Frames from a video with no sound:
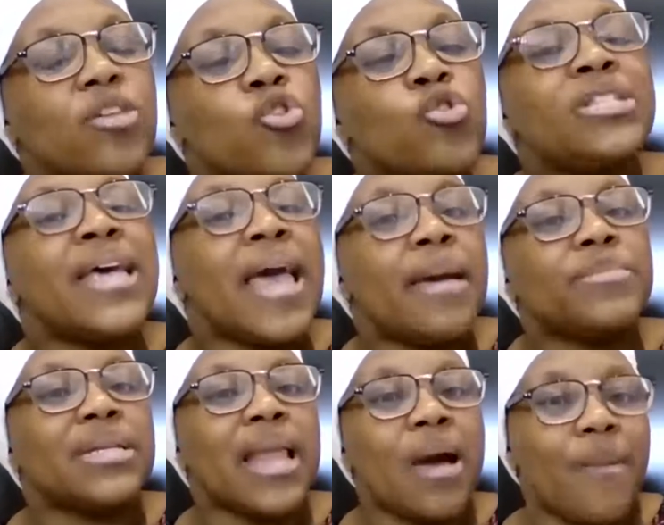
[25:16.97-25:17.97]
new
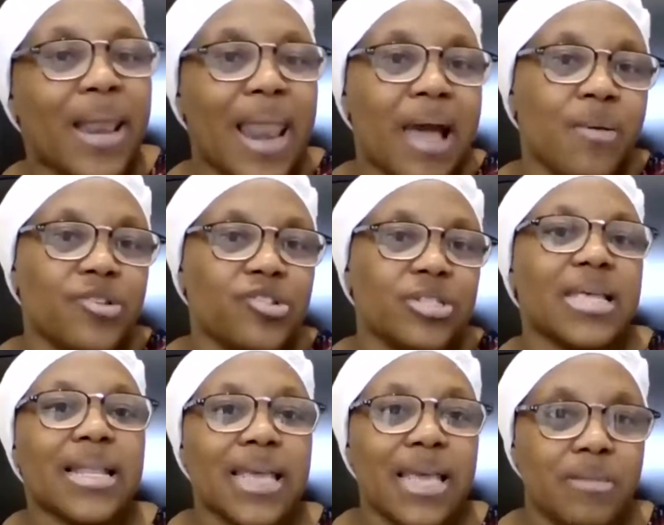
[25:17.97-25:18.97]
terms in our languages
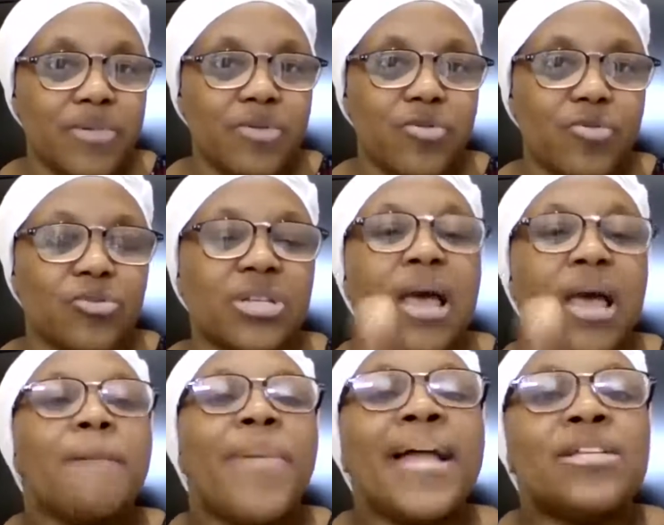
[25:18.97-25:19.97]
that can be used.
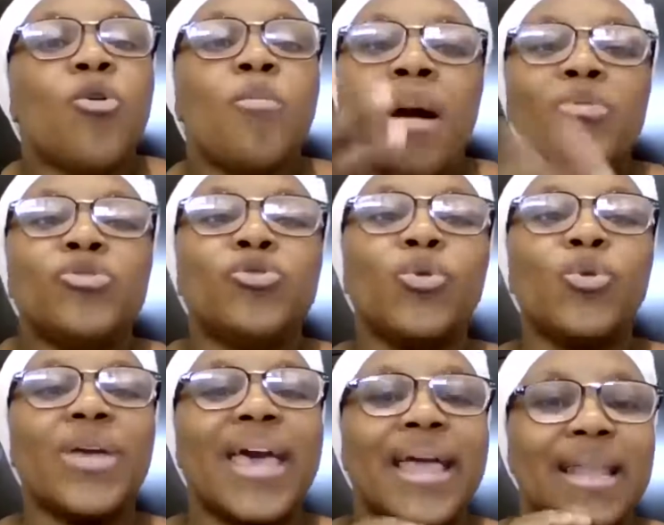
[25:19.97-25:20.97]
But
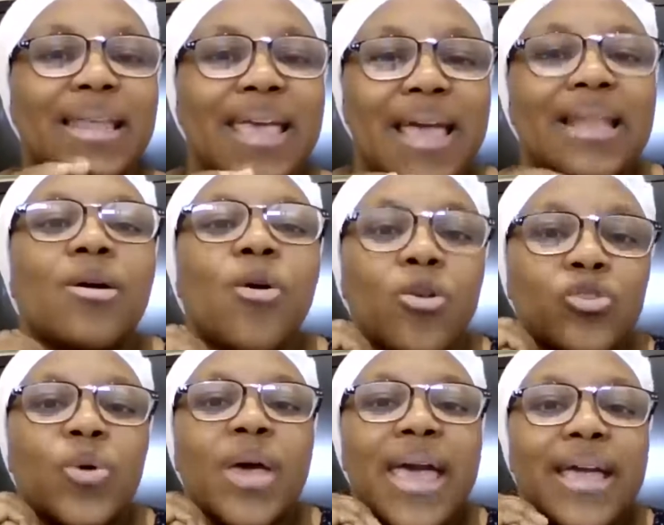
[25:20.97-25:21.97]
uMaMuZulu can
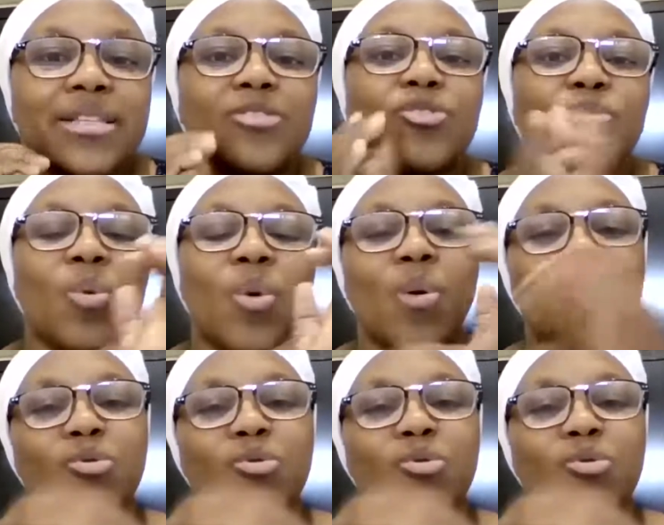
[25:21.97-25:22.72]
also add to